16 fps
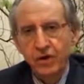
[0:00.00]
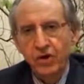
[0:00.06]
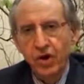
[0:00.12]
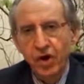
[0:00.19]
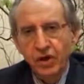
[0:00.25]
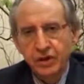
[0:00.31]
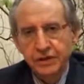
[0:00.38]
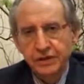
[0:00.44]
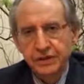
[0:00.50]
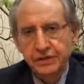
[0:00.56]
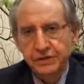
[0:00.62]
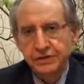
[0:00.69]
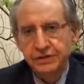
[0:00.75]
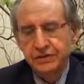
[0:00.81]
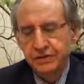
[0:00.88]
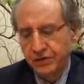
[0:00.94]

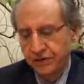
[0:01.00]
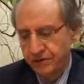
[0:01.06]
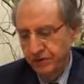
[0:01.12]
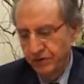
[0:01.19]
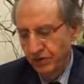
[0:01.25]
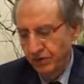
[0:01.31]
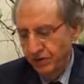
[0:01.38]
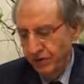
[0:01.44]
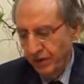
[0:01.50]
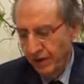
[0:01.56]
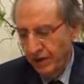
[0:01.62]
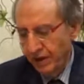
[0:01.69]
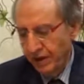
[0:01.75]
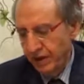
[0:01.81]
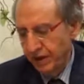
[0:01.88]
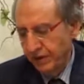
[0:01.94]
contents of the
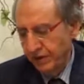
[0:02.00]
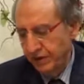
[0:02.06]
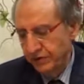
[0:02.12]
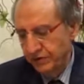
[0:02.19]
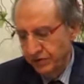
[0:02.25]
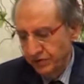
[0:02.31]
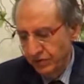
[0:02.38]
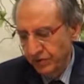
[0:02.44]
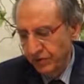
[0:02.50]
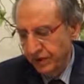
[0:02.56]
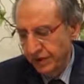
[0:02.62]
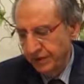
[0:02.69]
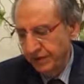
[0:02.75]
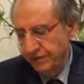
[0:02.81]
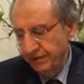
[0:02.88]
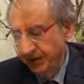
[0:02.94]
Quran and
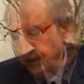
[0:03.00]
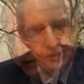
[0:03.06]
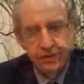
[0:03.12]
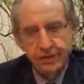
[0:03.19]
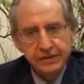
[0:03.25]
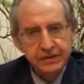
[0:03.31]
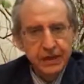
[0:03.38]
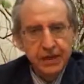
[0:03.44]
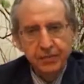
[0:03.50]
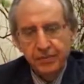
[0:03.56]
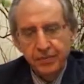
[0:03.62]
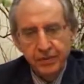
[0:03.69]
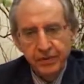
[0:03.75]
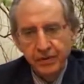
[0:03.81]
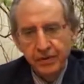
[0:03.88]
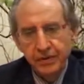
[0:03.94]
Sunnah. For
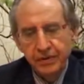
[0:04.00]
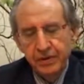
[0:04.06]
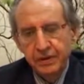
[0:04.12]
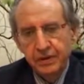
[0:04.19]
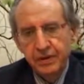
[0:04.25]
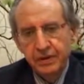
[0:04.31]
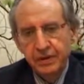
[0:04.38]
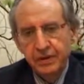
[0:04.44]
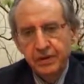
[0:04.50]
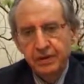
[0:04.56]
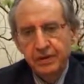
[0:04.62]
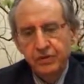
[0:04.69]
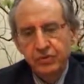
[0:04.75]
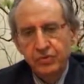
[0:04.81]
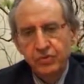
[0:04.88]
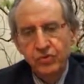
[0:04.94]
example,
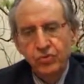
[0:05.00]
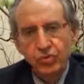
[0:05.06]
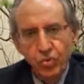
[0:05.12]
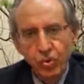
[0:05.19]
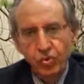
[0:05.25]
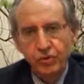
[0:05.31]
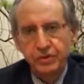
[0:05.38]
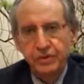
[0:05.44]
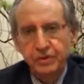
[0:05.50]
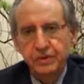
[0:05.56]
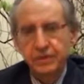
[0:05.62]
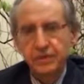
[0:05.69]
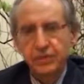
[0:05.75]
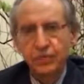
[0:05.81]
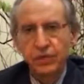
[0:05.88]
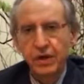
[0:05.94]
to quote
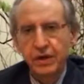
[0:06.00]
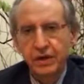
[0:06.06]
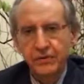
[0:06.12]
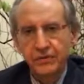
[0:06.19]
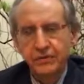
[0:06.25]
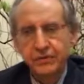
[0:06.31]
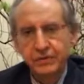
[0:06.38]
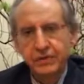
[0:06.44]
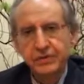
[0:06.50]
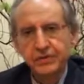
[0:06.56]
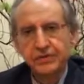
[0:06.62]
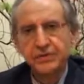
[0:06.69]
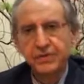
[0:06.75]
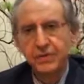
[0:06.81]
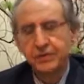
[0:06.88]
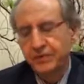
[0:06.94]
one verse
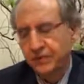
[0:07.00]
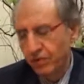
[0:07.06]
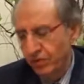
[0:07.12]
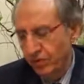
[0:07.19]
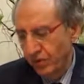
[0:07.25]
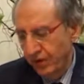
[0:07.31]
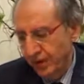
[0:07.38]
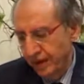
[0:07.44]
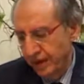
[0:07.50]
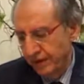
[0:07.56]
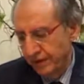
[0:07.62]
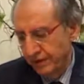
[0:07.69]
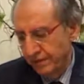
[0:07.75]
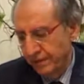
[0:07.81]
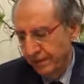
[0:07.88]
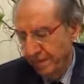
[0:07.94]
from the
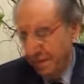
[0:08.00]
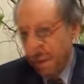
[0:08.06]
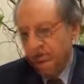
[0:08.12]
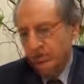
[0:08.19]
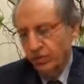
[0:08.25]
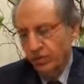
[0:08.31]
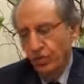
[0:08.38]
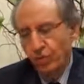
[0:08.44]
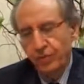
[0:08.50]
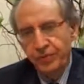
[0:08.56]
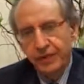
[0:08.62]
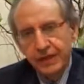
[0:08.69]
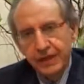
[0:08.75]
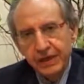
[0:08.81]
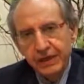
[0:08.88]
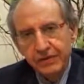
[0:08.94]
Quran, "O
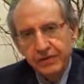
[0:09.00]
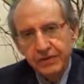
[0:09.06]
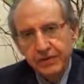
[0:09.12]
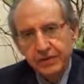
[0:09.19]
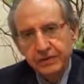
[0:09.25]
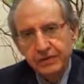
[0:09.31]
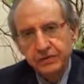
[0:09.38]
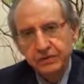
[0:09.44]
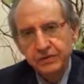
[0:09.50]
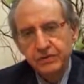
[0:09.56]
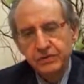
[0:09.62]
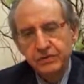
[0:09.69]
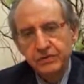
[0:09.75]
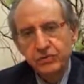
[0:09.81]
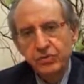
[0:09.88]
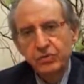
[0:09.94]
believers,
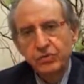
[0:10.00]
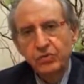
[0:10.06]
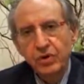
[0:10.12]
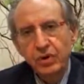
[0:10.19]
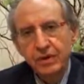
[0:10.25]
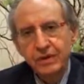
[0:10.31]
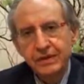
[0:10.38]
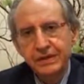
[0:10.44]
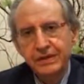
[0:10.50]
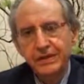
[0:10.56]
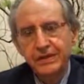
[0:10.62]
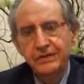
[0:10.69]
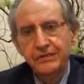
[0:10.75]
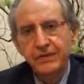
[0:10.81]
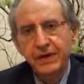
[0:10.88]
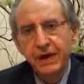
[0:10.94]
do not
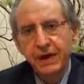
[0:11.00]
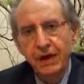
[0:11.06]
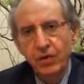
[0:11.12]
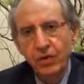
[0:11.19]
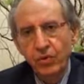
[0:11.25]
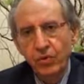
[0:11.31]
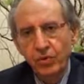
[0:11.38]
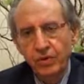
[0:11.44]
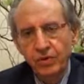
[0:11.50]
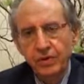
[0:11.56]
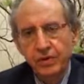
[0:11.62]
devour